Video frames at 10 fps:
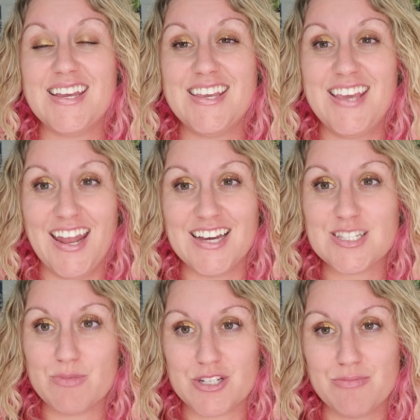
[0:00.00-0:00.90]
get
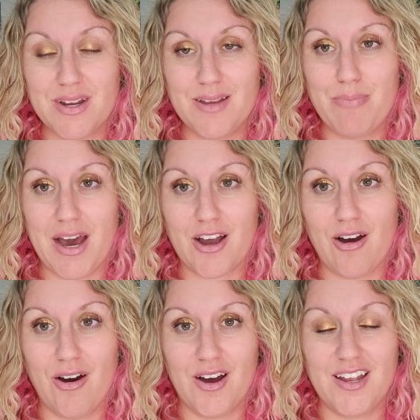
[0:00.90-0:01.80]
as much money back
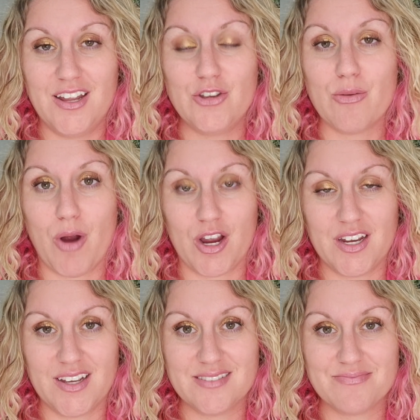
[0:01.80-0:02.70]
on your
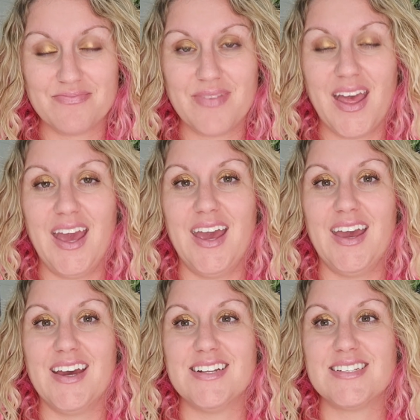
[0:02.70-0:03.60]
marketing.
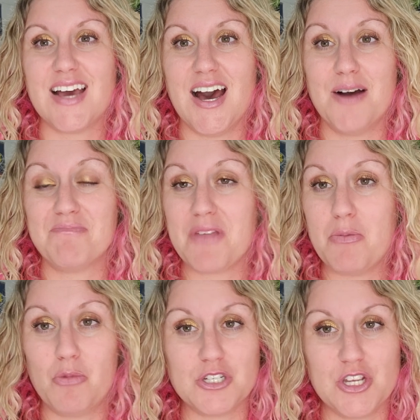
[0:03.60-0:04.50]
And
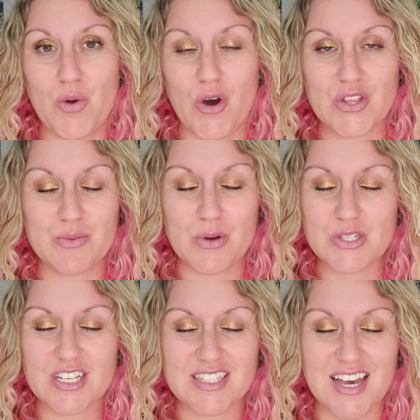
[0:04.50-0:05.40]
I'm wishing you all the most
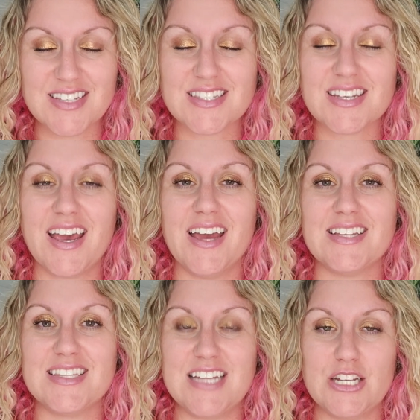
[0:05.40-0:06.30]
success.
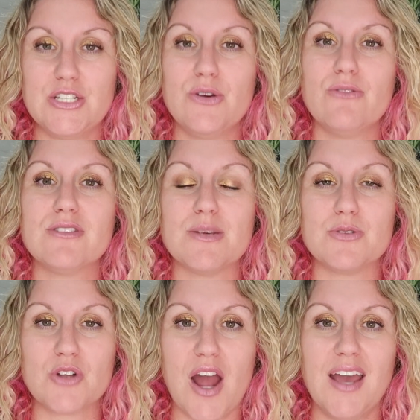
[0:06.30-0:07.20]
And stay tuned,
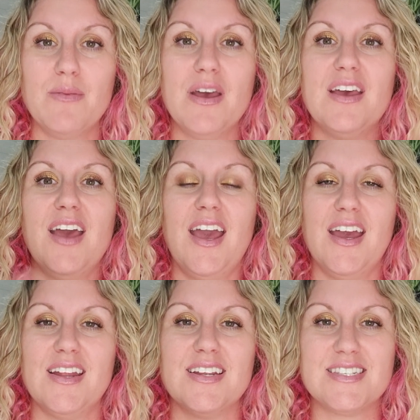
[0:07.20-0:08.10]
subscribe,
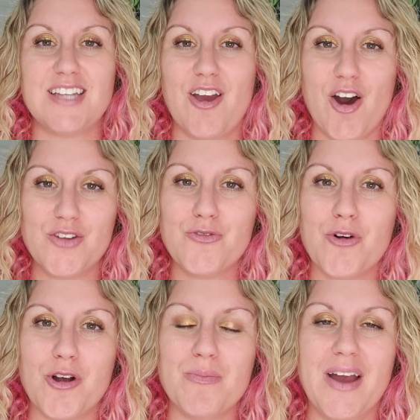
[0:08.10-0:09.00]
and stay on
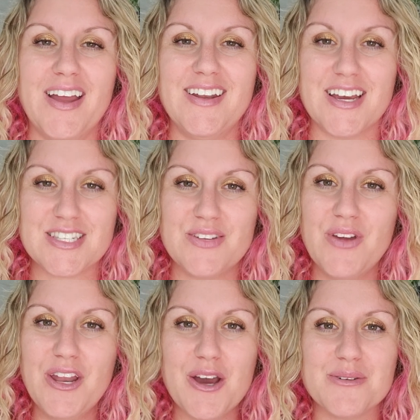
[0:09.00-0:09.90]
for my next
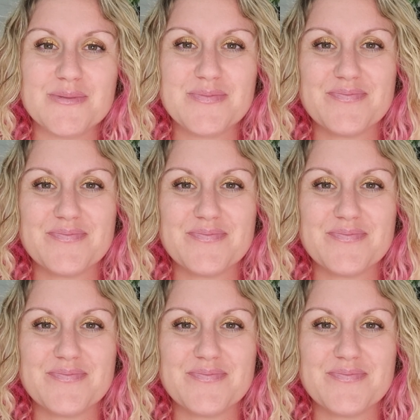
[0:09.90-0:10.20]
video.